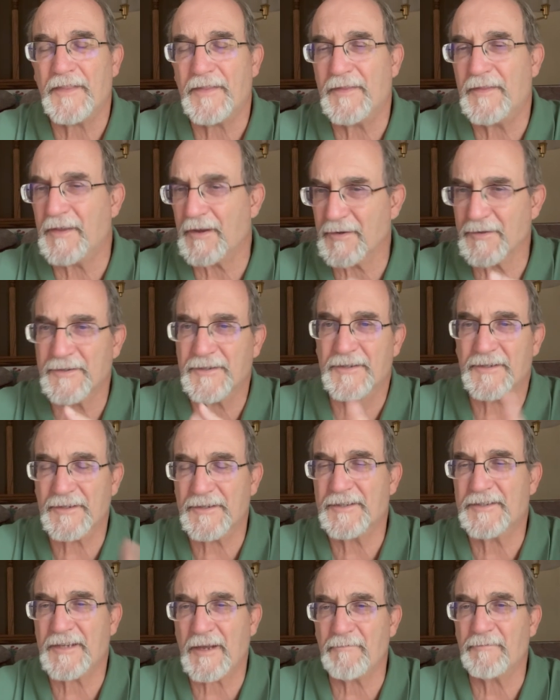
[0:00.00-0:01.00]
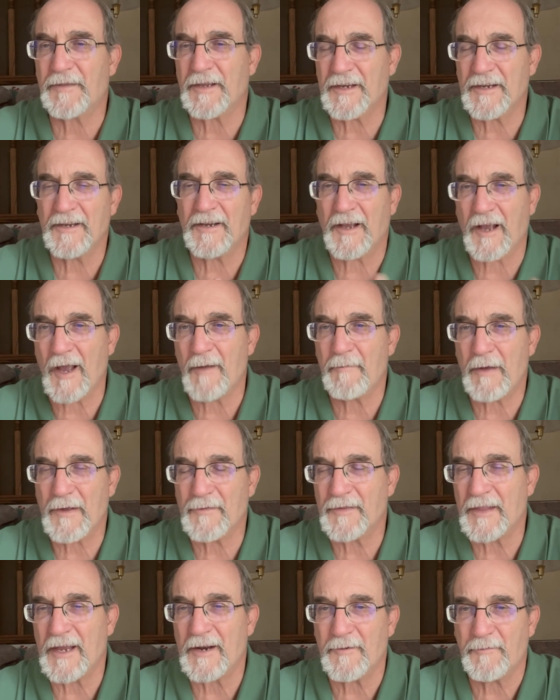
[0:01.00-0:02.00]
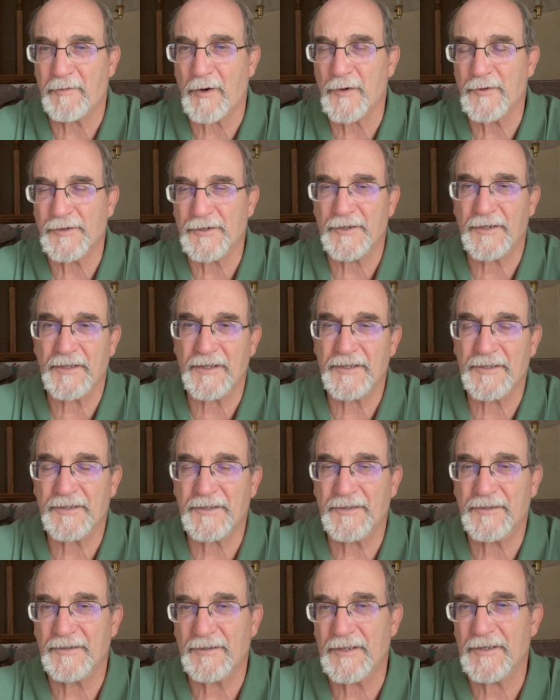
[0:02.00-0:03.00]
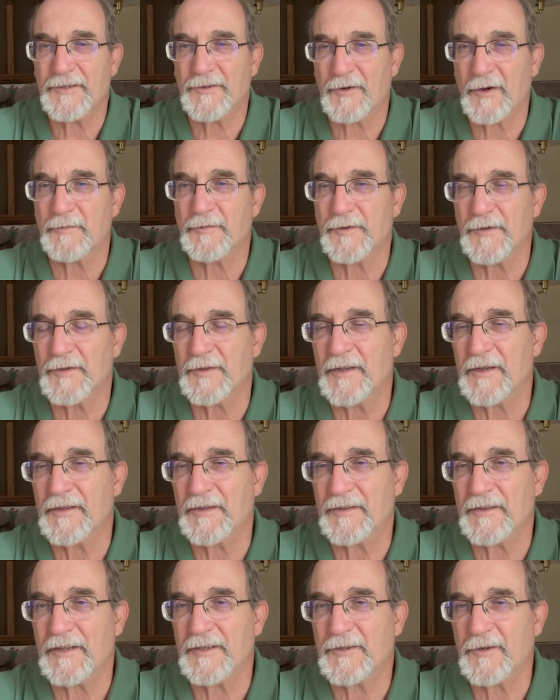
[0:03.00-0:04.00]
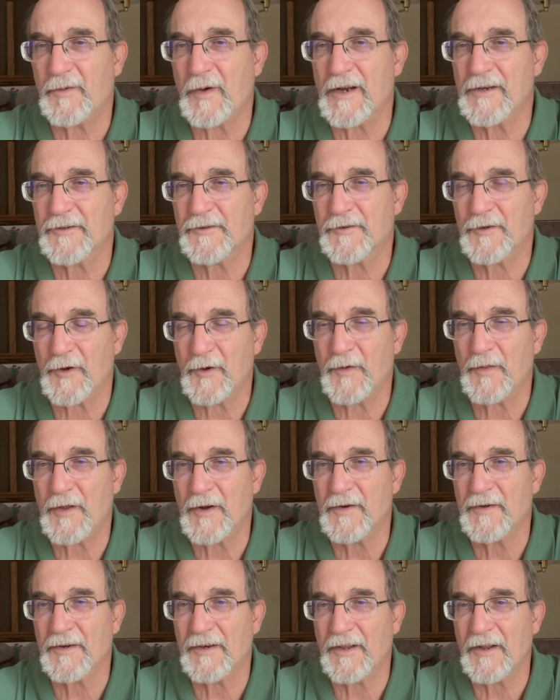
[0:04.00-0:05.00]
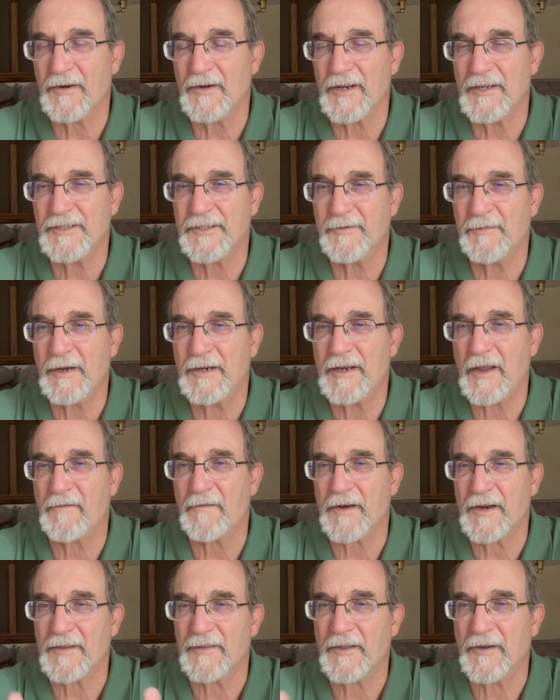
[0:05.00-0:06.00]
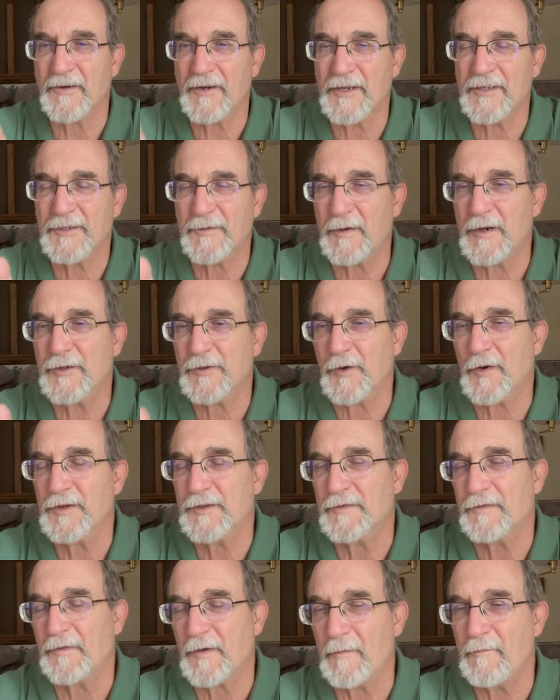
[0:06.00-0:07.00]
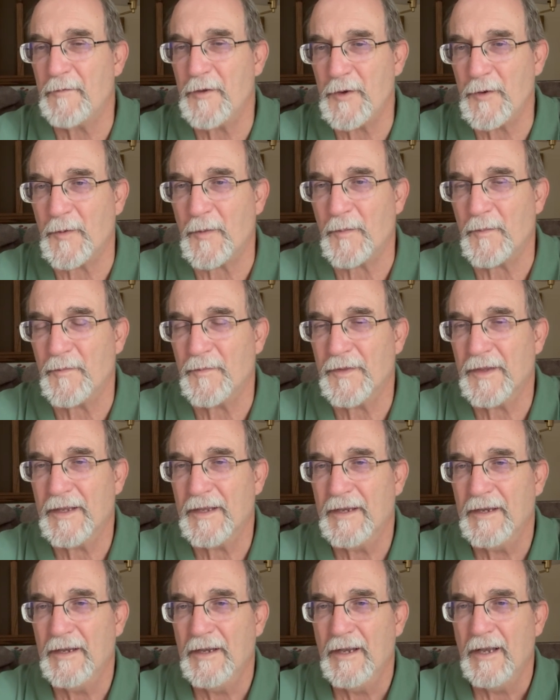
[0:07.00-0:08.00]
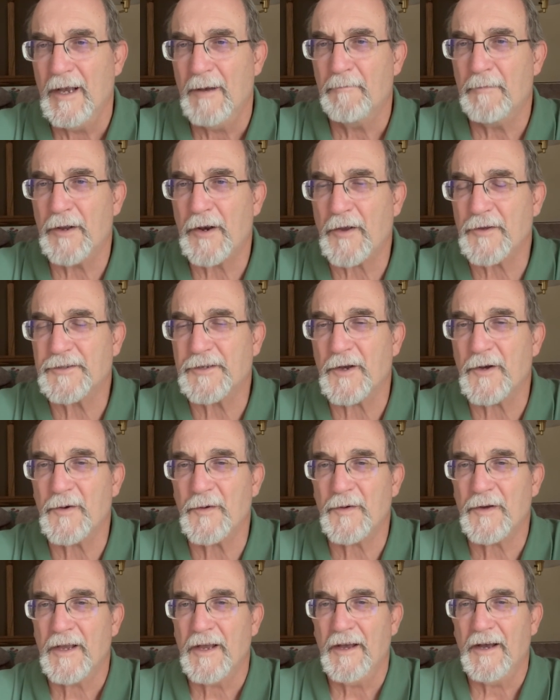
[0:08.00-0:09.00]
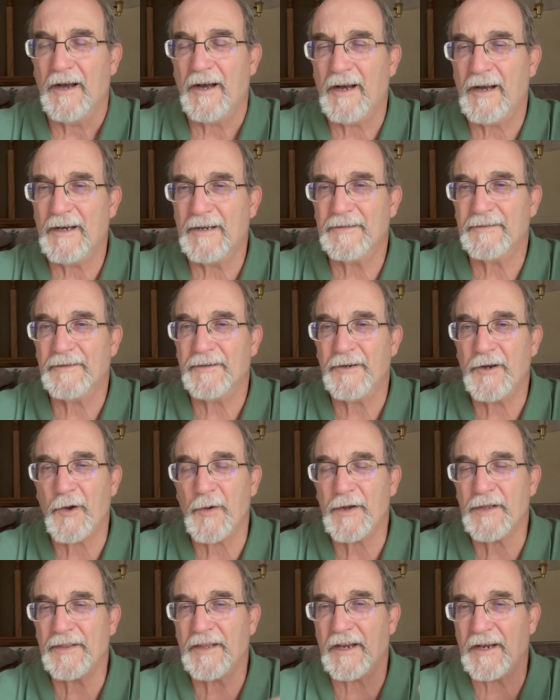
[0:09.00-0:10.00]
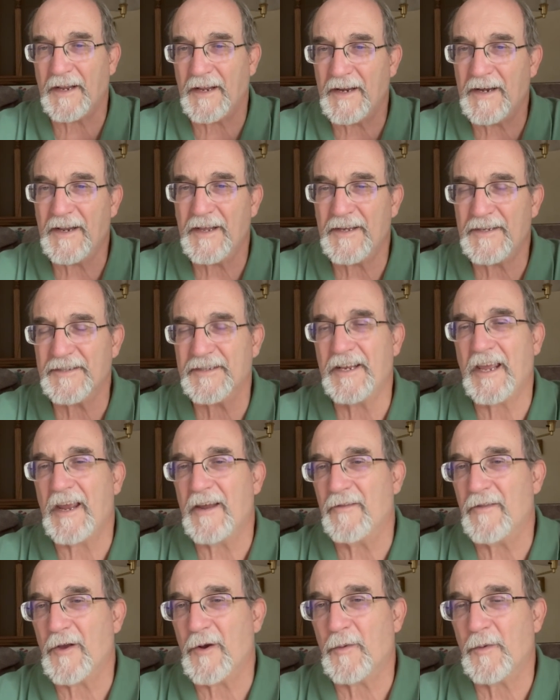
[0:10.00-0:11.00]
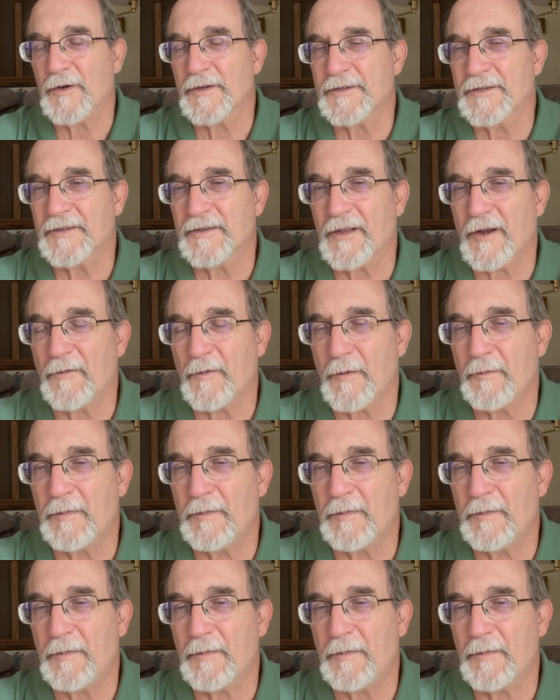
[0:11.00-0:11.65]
There's something about that approach to this scripture that's quite true. There needs to be a definite, there needs to be a choice from you. But also, knowing that in his day there were